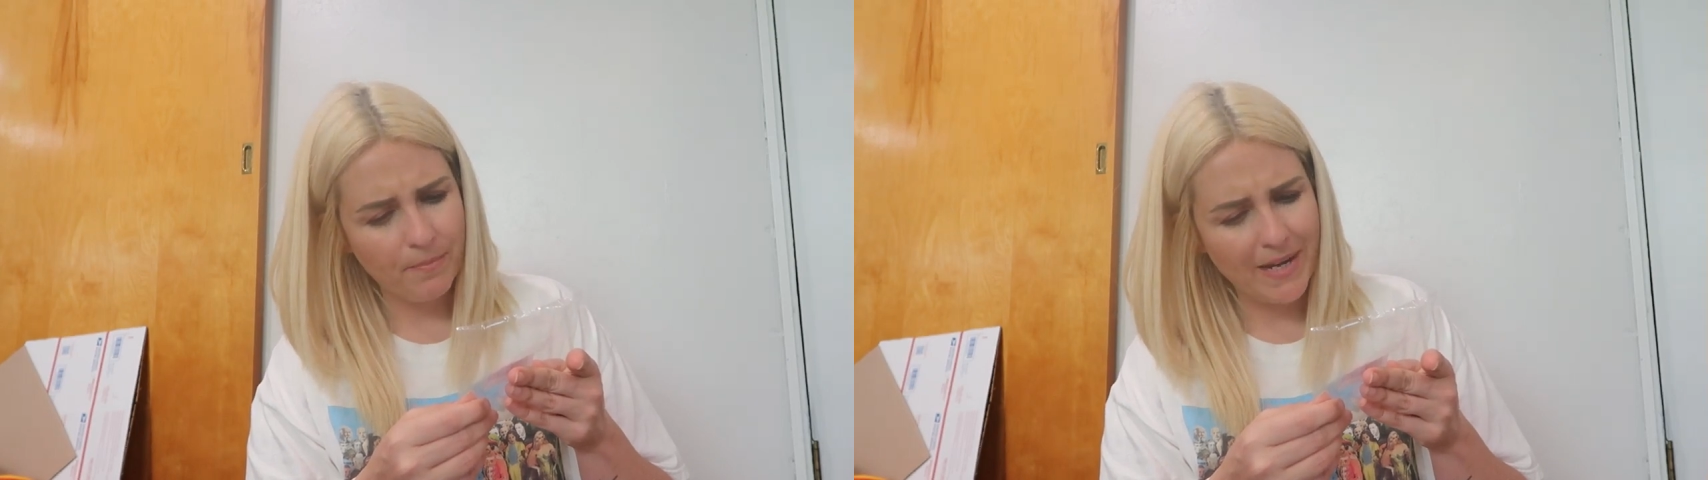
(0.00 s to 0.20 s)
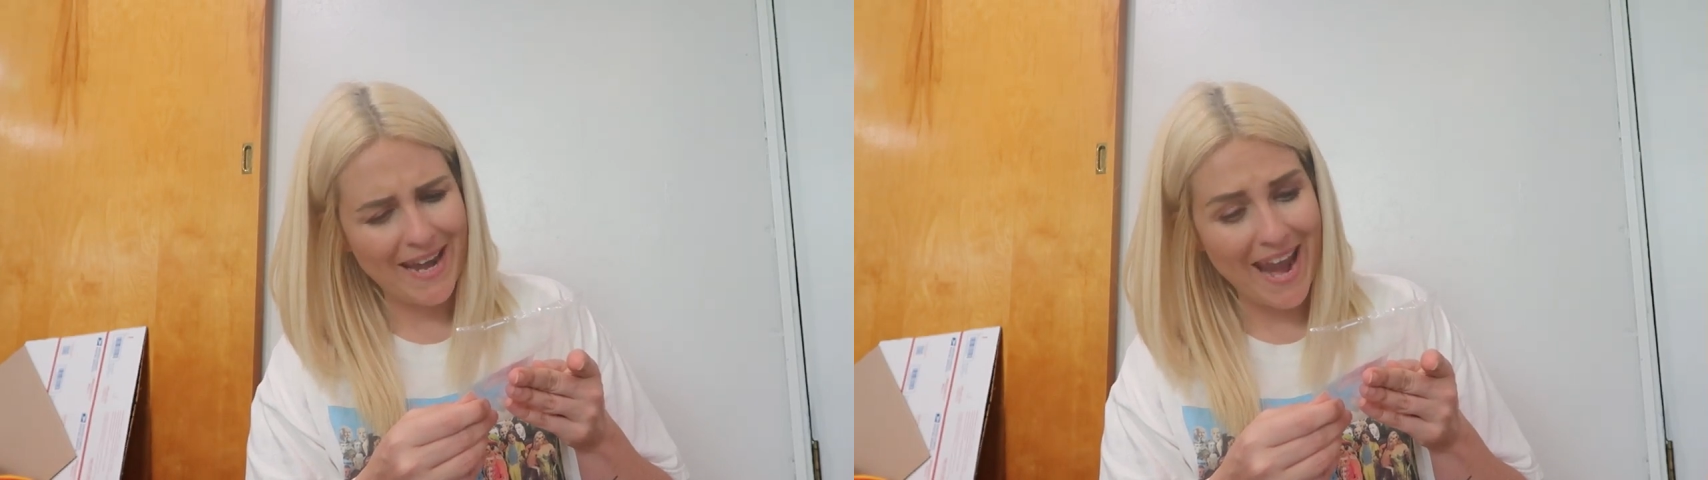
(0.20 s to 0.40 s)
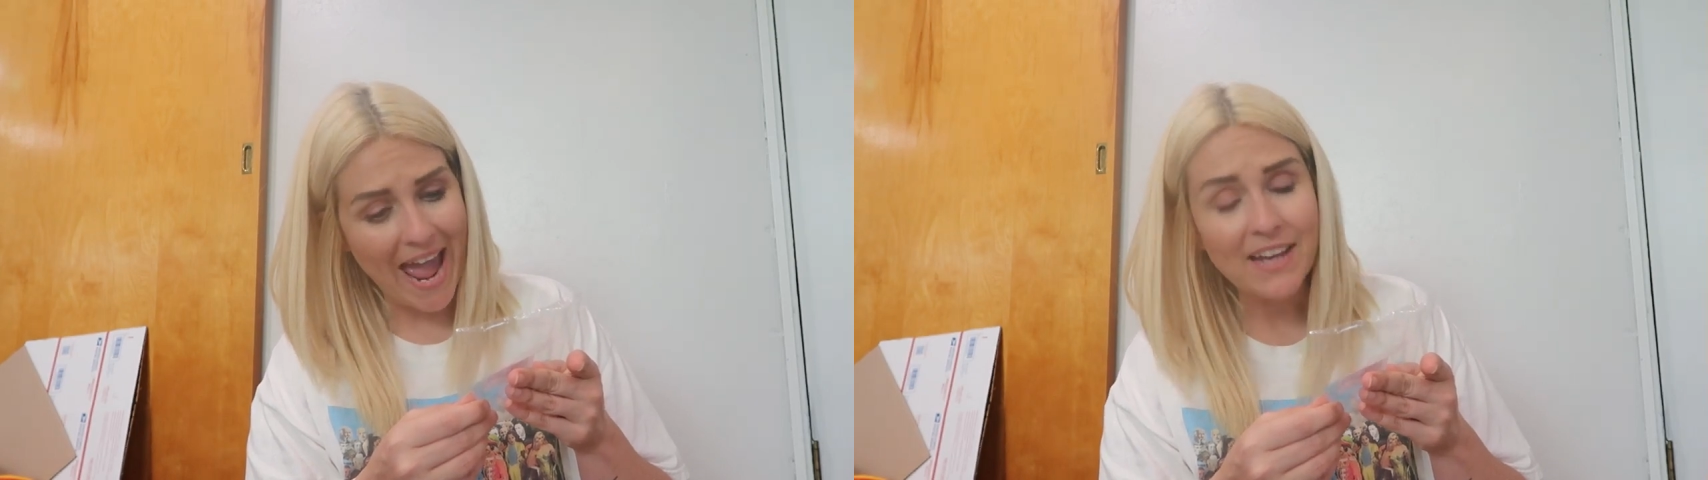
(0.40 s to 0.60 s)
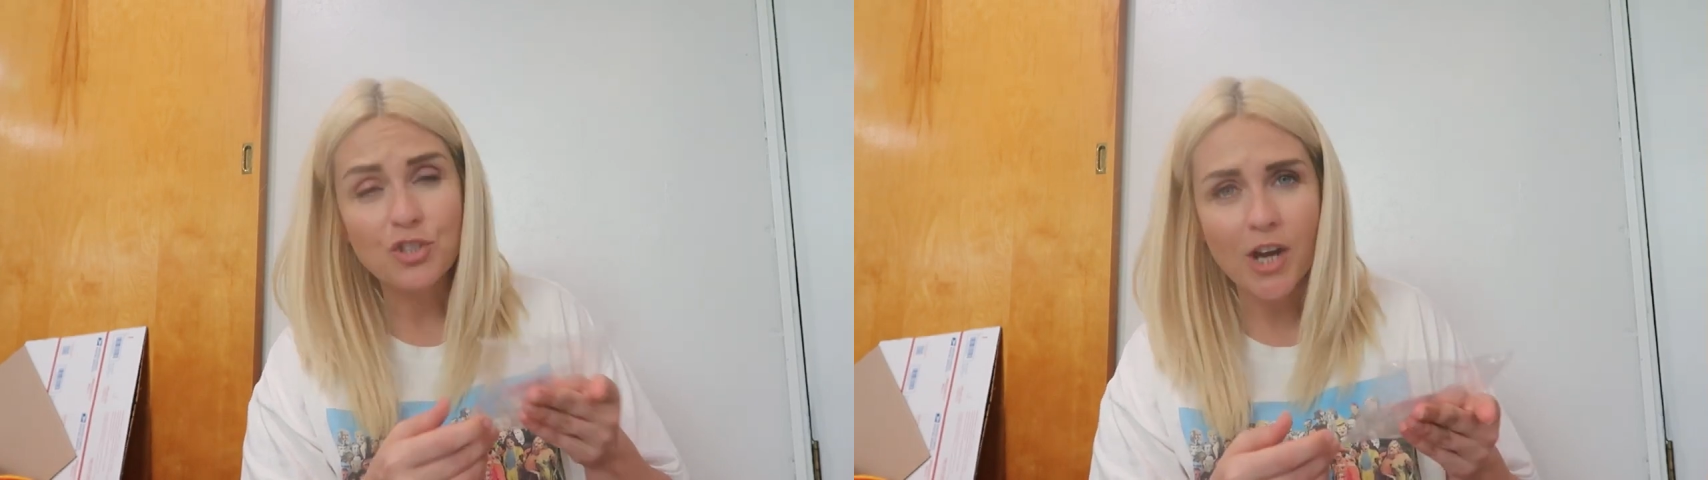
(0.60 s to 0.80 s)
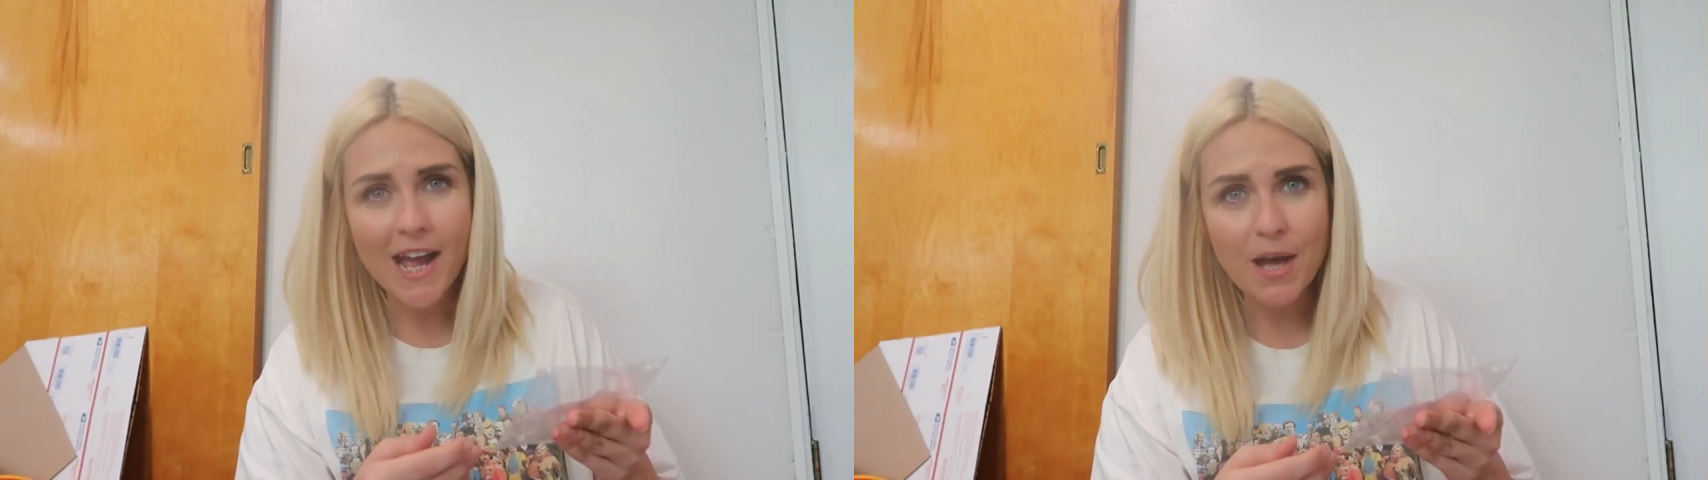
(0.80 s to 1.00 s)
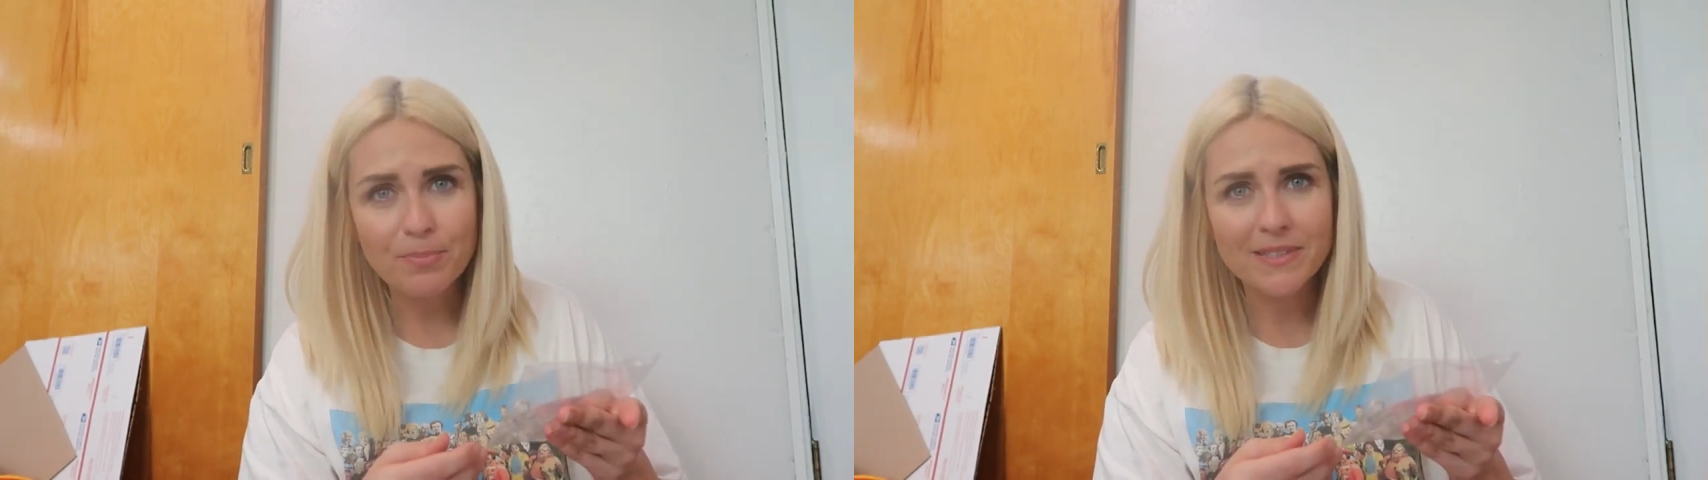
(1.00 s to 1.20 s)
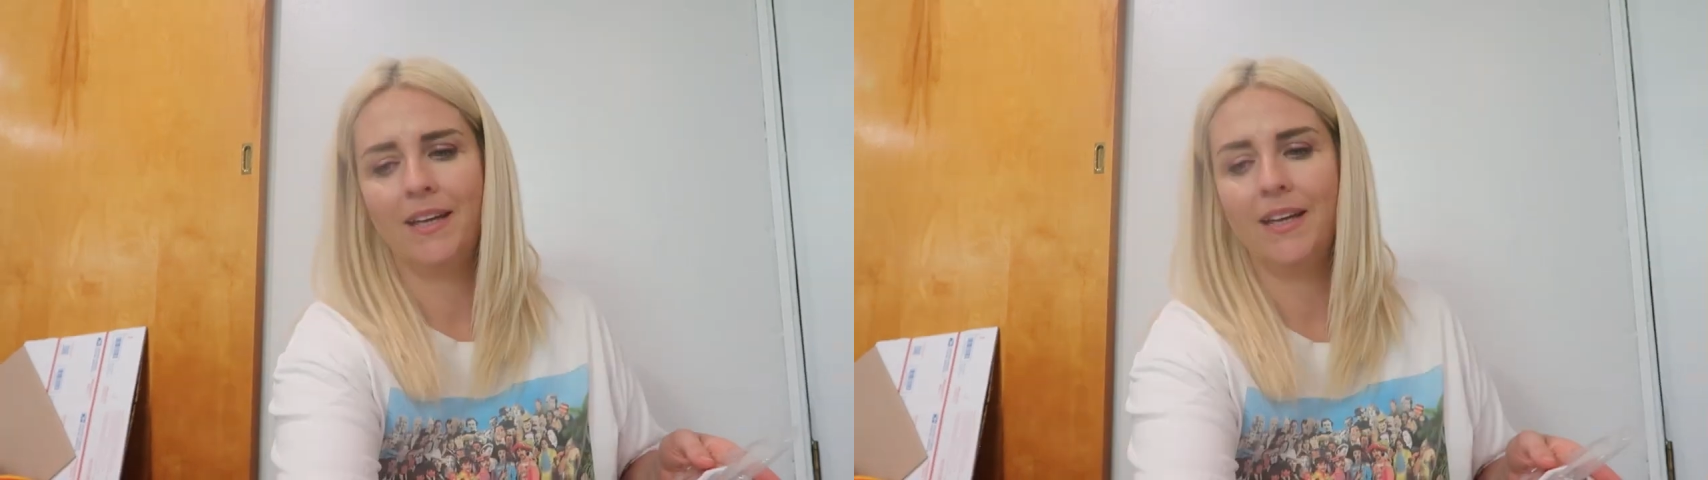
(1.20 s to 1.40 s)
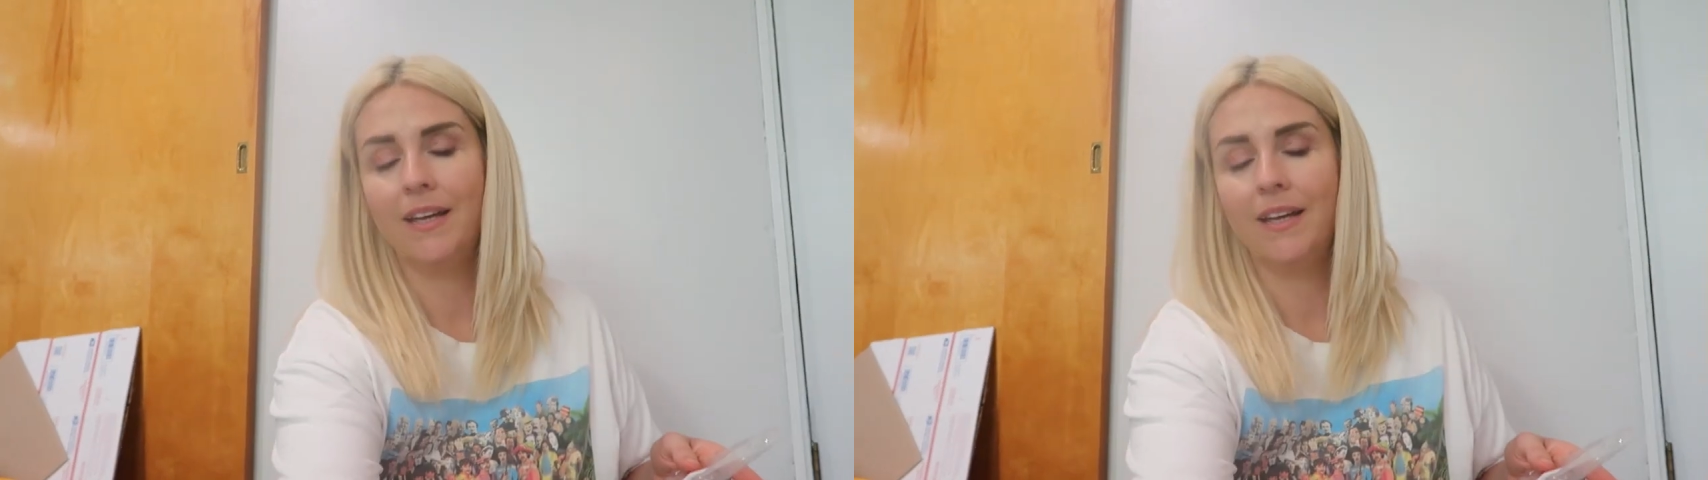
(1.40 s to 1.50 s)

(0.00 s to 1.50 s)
gnat traps.